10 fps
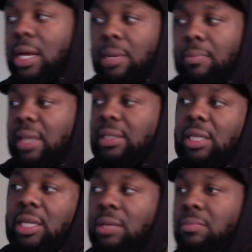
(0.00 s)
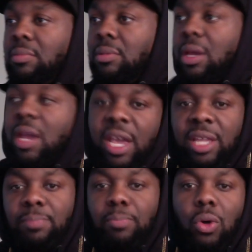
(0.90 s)
My team
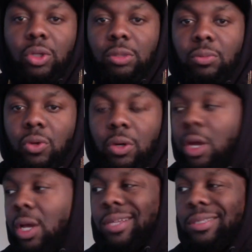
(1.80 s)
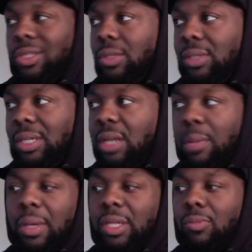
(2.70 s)
in Baltimore, the team that
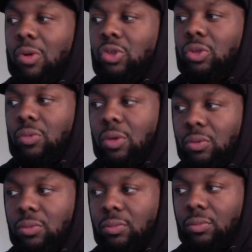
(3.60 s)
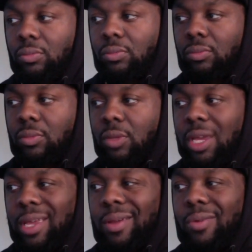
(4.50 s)
played the most on the road,
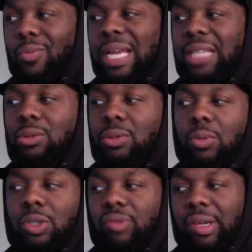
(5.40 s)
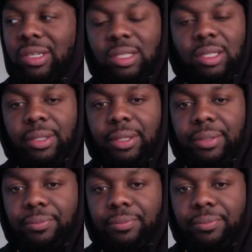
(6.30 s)
we got 2 of the worst records in the league.